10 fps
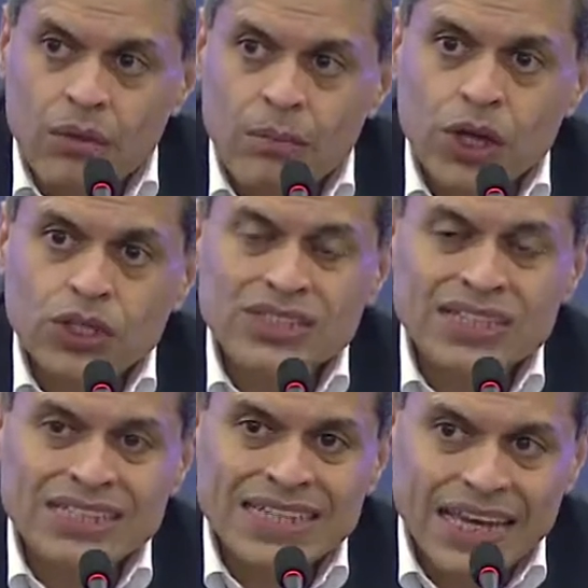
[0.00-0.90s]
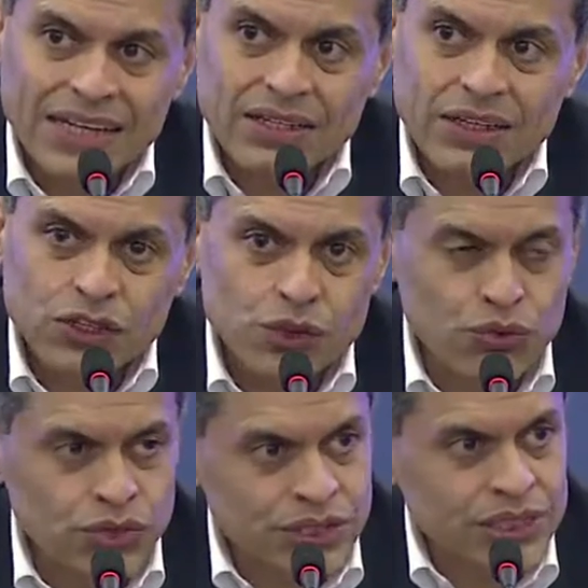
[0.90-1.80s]
Because the data that you
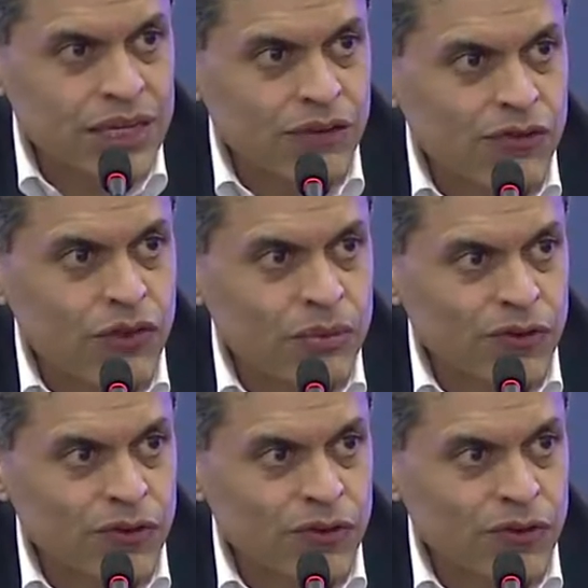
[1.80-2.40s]
receive from